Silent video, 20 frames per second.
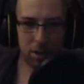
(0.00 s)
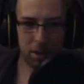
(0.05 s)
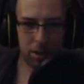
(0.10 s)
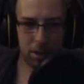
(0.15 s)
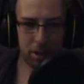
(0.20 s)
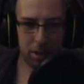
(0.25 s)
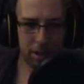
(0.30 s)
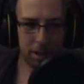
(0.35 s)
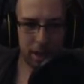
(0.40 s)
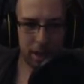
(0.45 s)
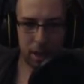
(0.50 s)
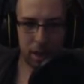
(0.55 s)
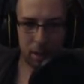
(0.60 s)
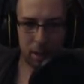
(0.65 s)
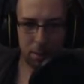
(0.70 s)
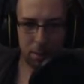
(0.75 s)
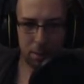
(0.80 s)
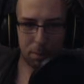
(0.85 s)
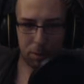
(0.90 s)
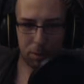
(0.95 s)
Oh, they're ganging
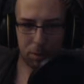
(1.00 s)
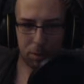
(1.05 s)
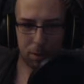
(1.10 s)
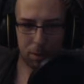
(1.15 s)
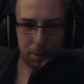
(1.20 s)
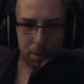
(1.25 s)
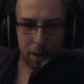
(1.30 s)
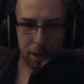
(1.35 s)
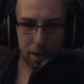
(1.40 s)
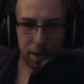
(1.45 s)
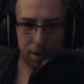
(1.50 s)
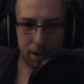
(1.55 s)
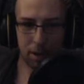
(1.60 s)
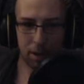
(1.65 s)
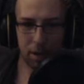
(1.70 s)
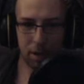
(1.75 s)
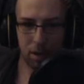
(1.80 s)
up on me real bad.